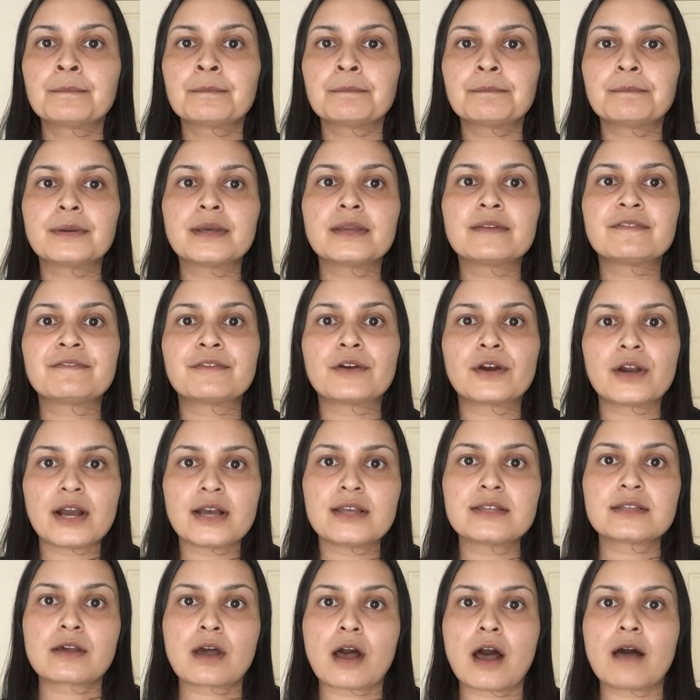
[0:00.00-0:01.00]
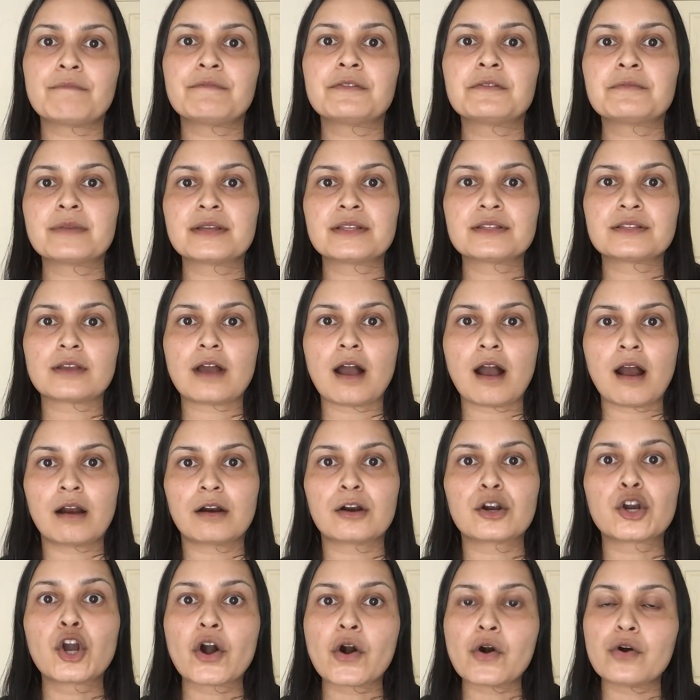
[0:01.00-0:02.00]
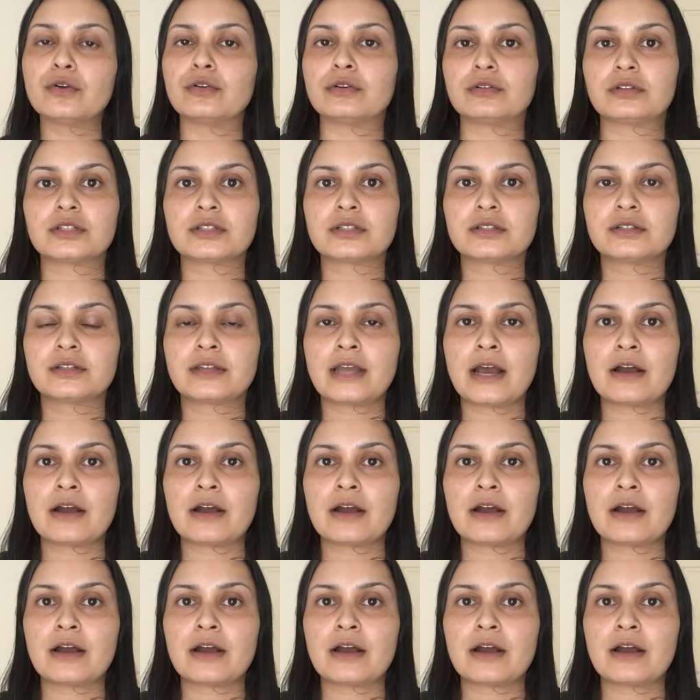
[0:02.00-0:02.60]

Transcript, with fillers: but for us, compliments are gold.